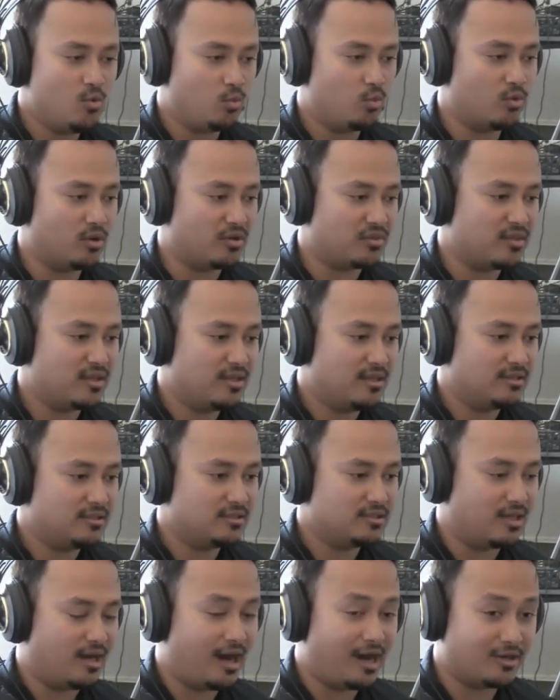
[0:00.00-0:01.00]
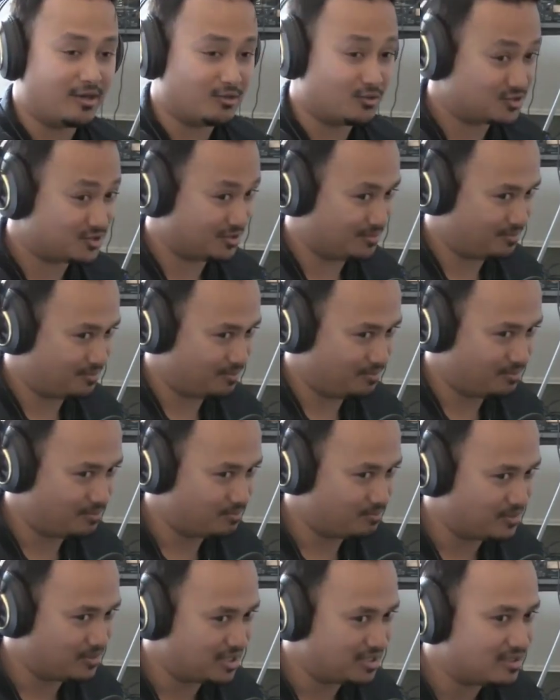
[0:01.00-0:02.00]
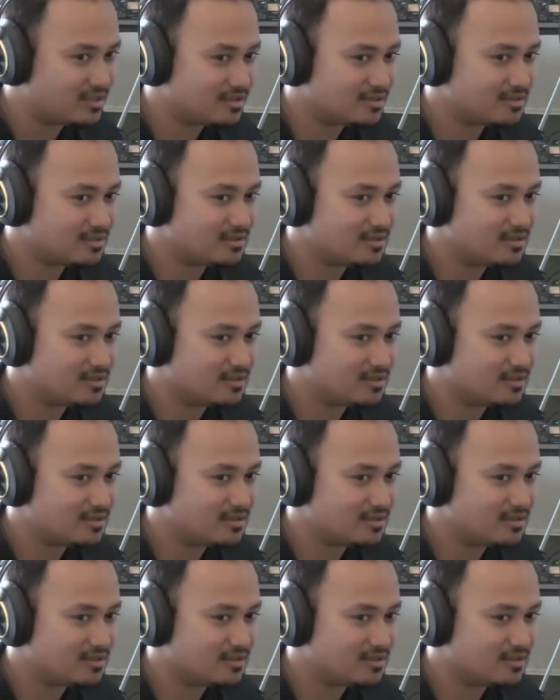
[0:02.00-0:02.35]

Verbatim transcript: with either some meaning